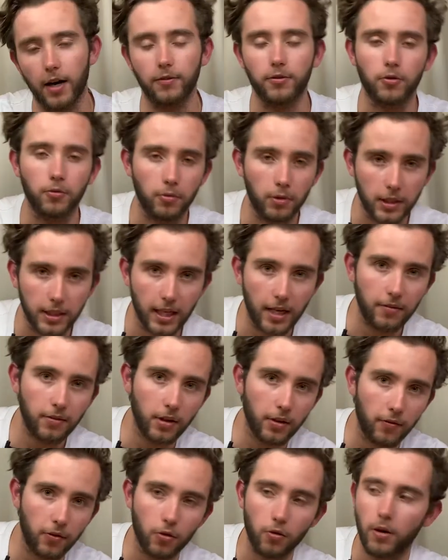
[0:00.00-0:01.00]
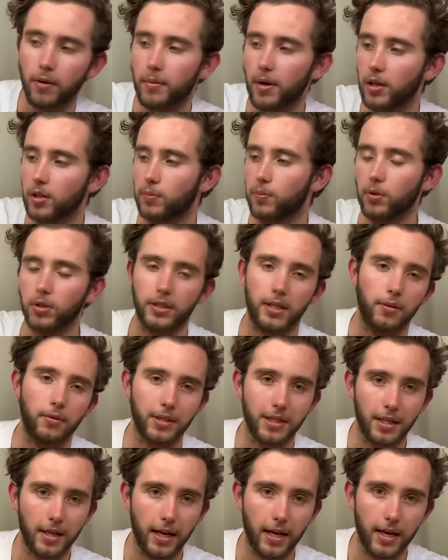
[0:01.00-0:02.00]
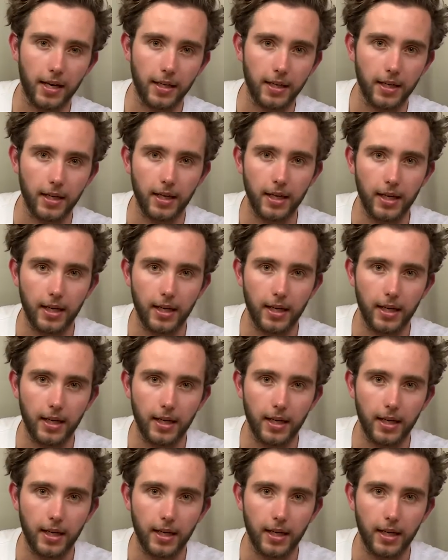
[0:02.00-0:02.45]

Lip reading: After receiving a few emails because they were delayed,